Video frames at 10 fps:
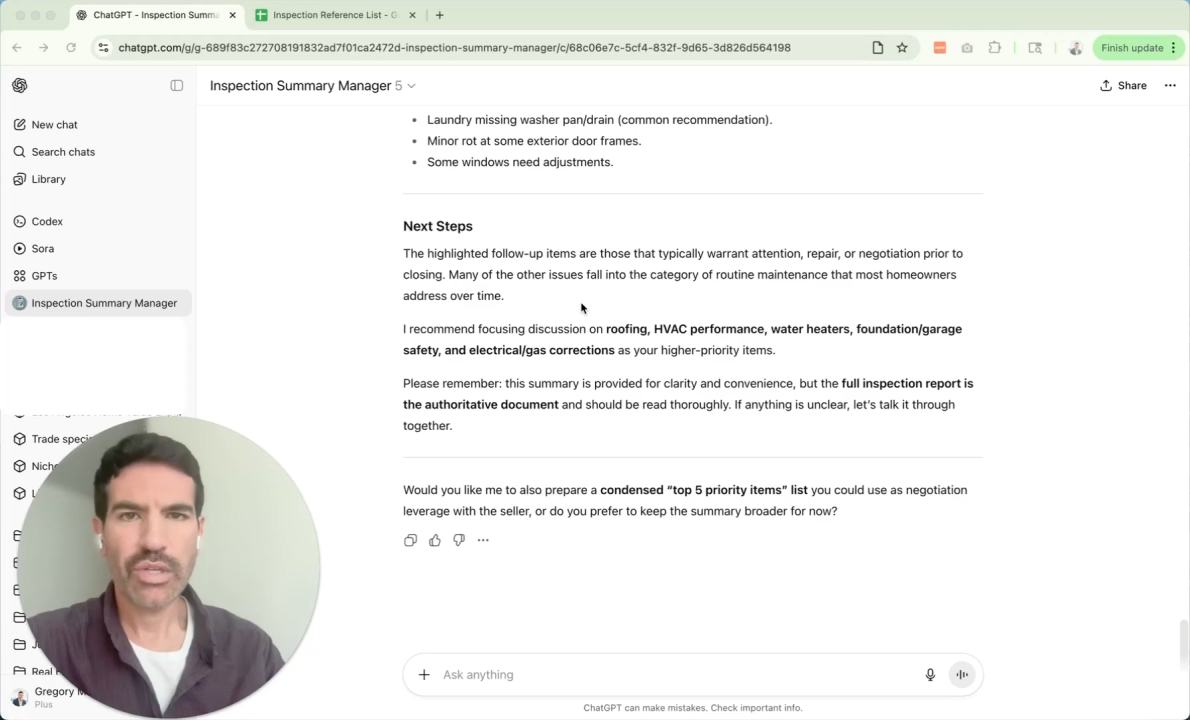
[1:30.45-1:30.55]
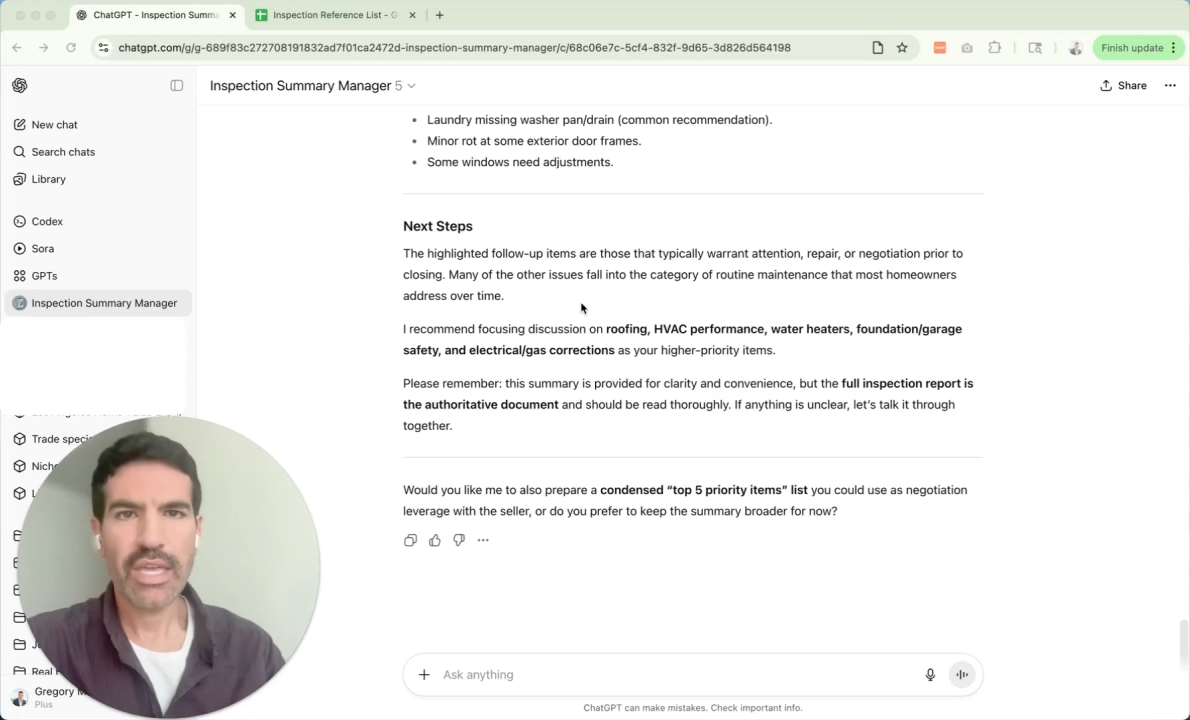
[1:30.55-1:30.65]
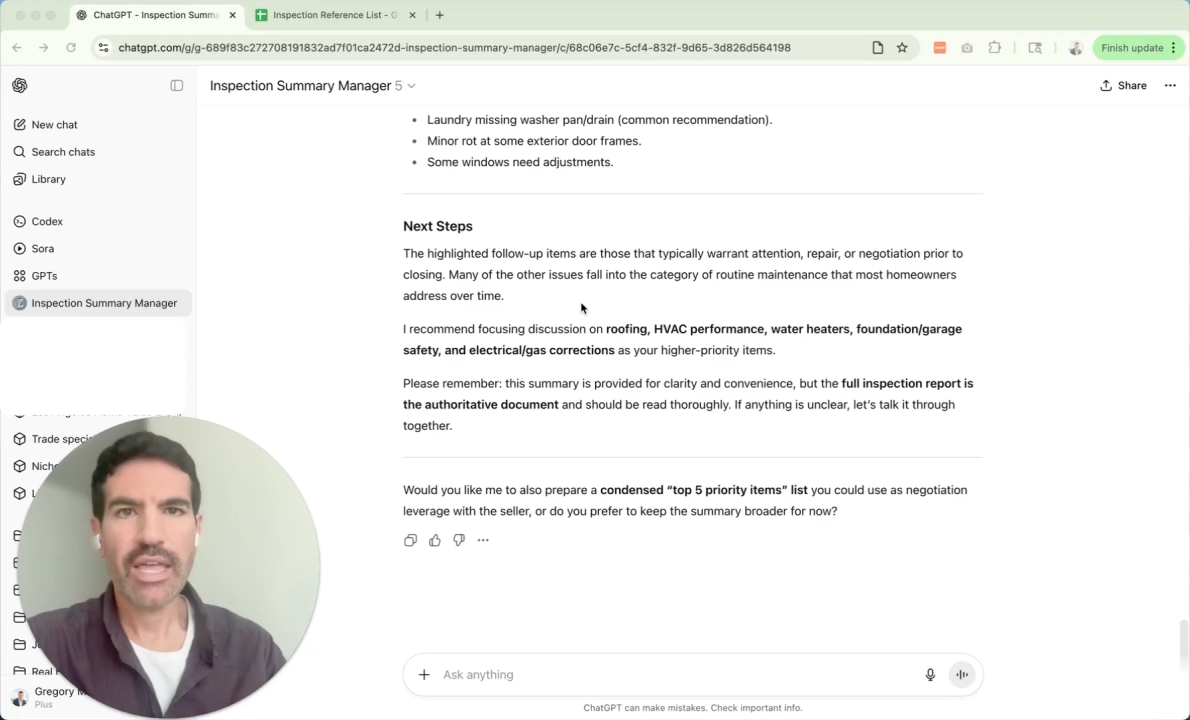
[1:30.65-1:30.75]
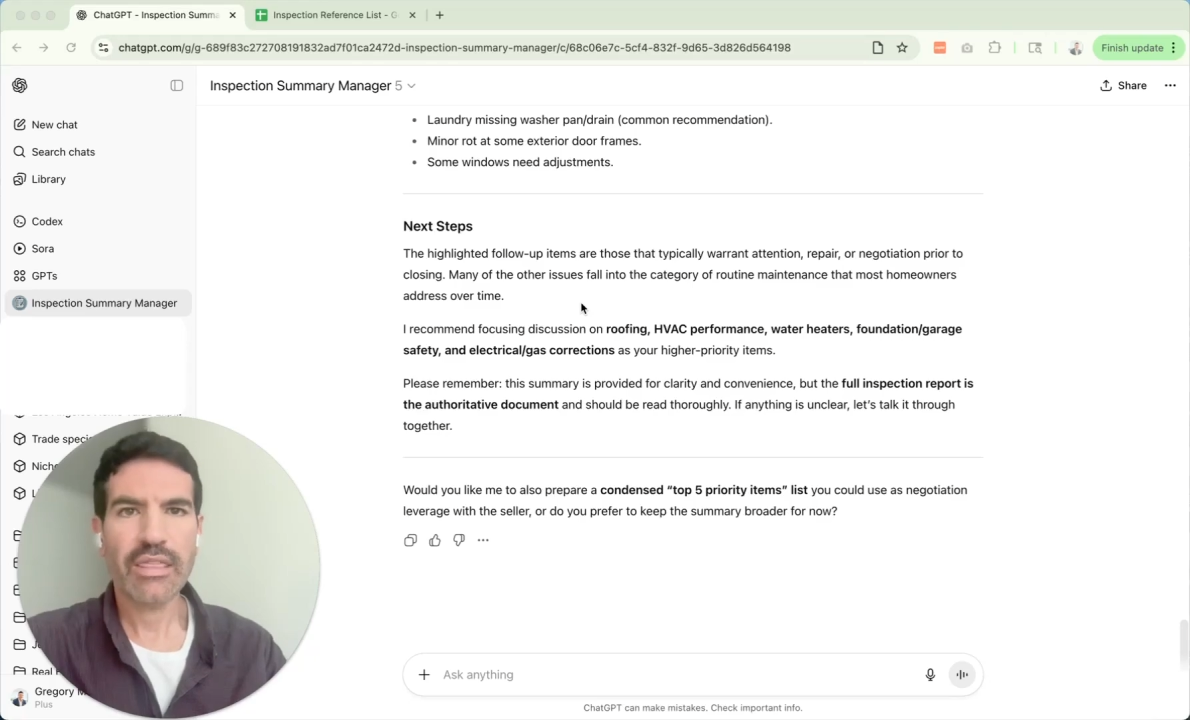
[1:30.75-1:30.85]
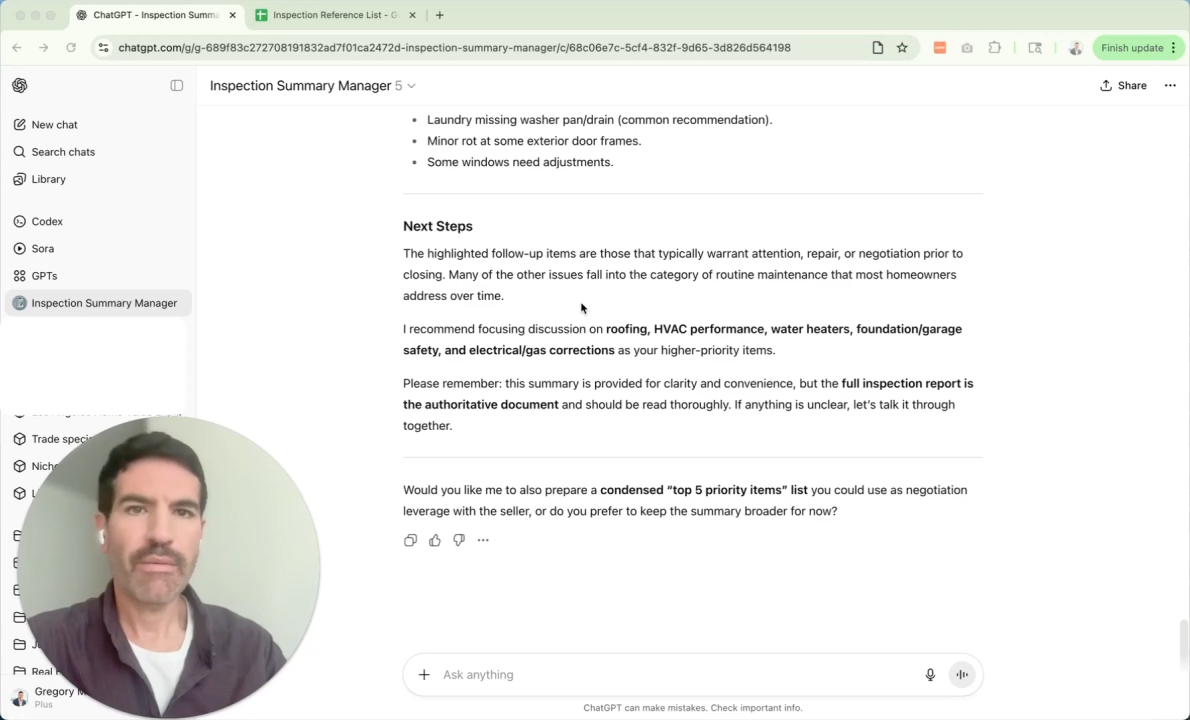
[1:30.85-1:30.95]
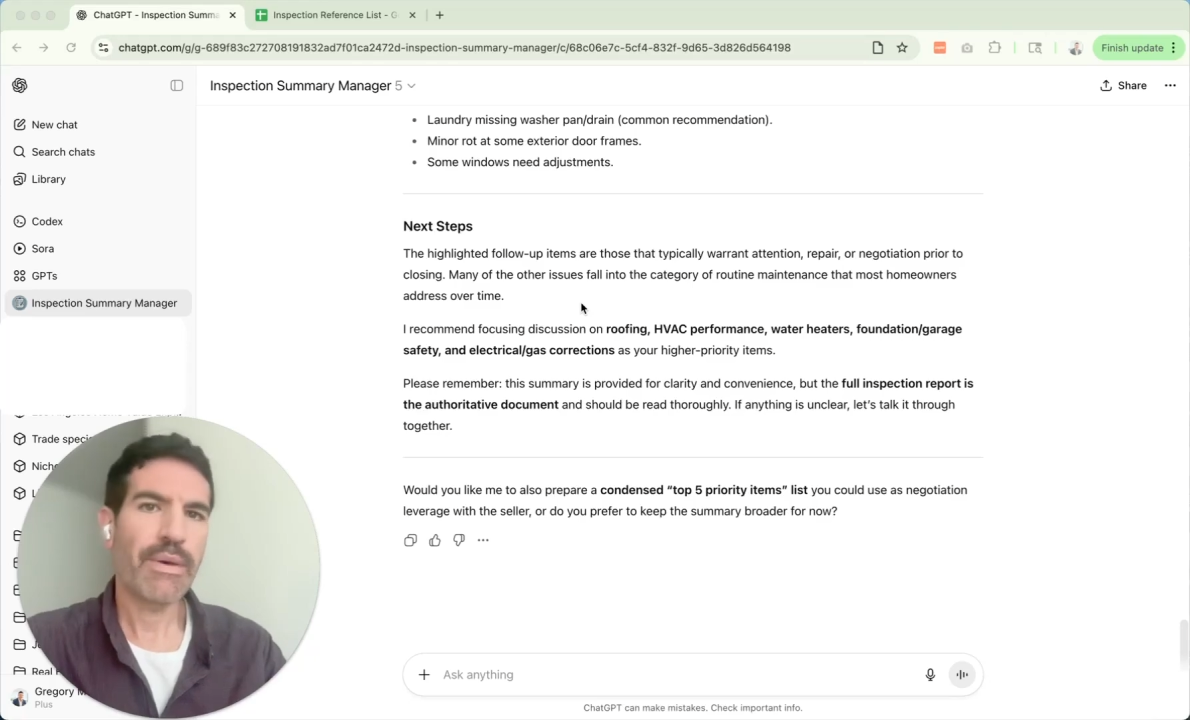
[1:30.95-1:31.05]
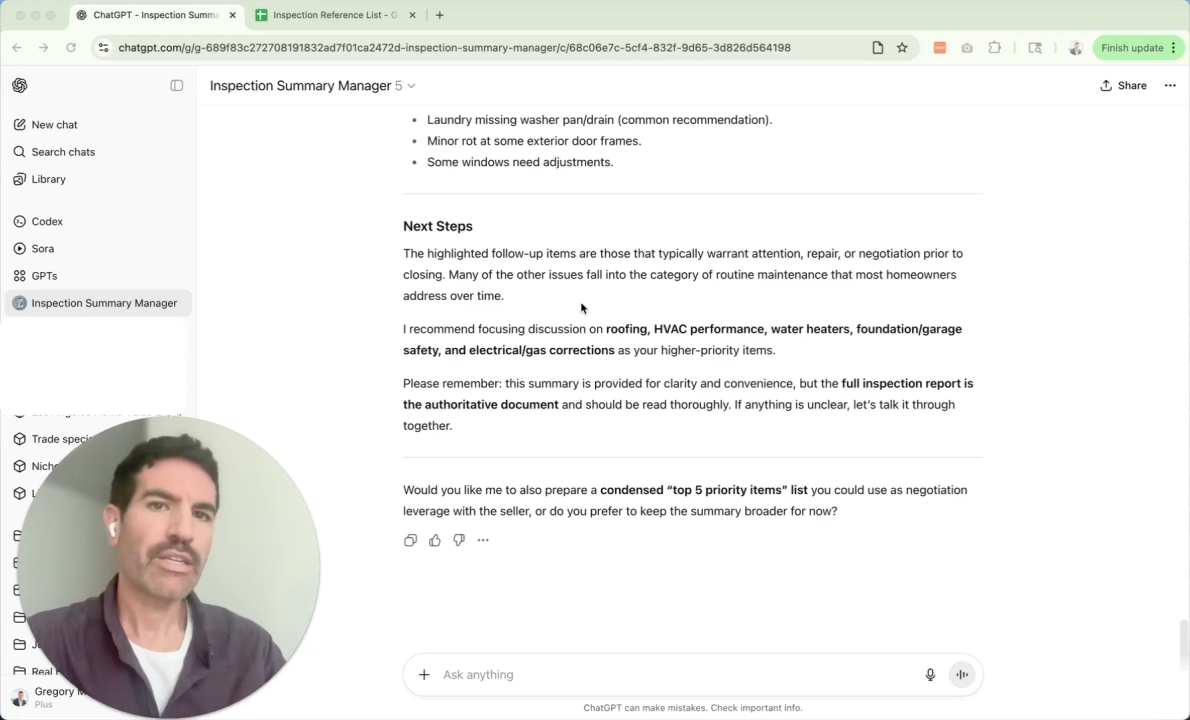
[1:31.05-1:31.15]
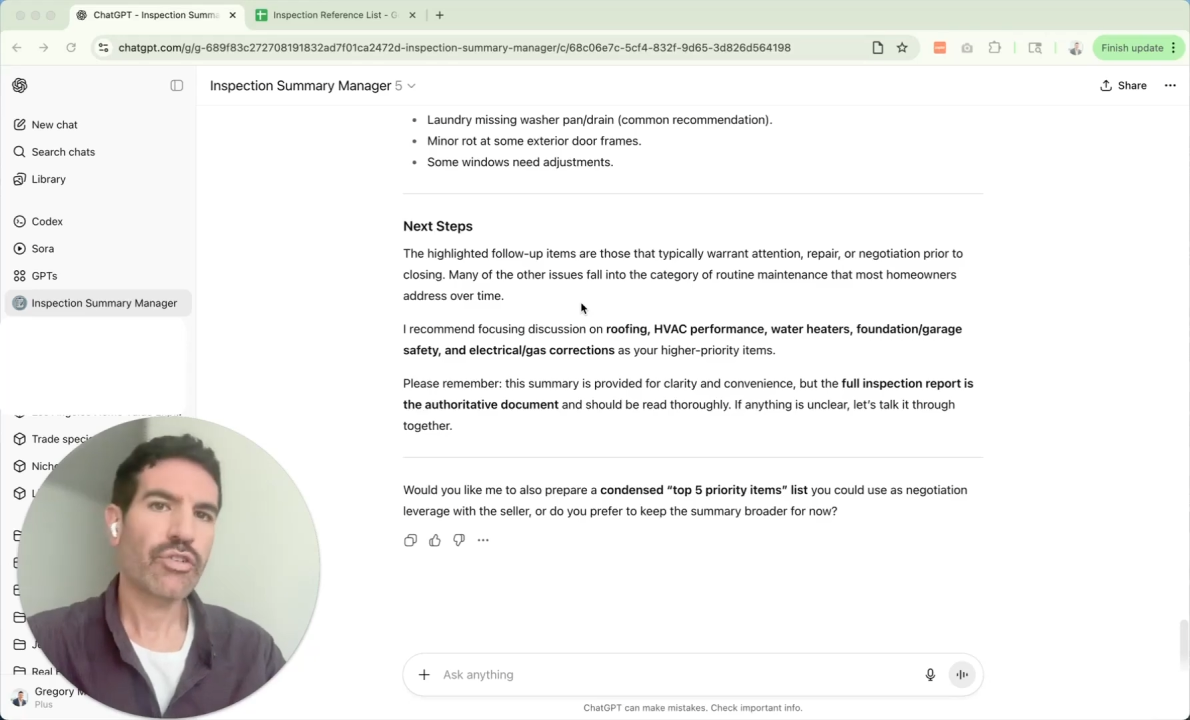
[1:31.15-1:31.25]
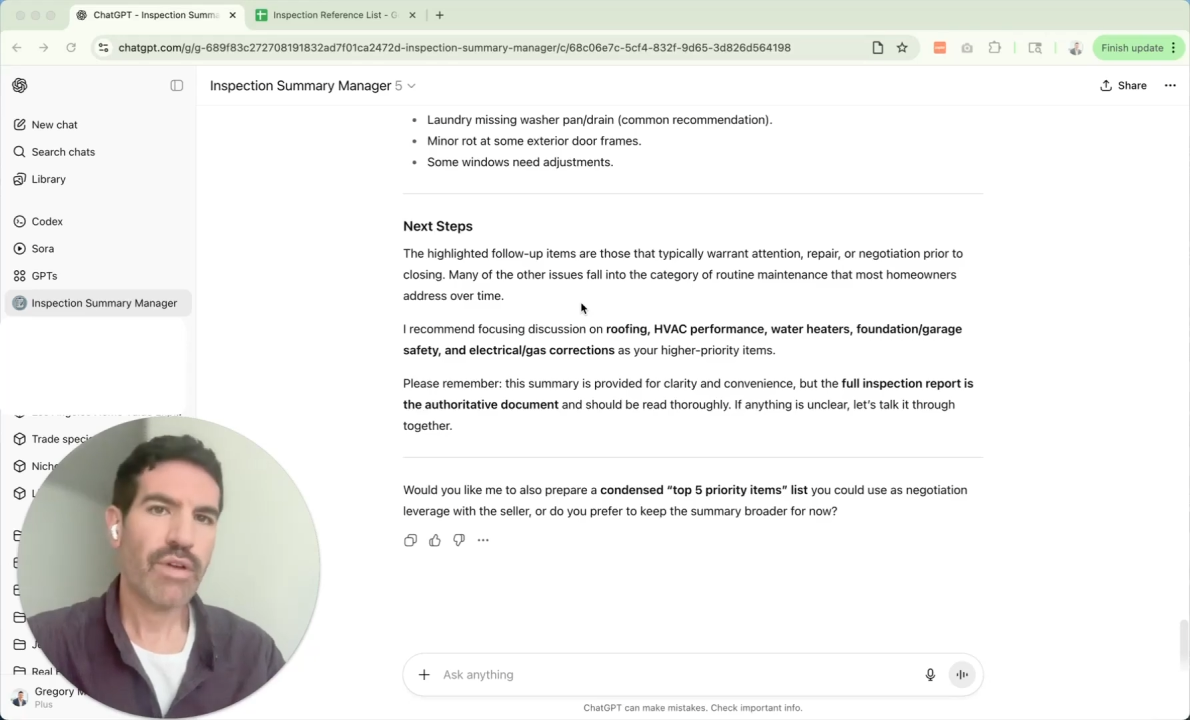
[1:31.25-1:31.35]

to get the best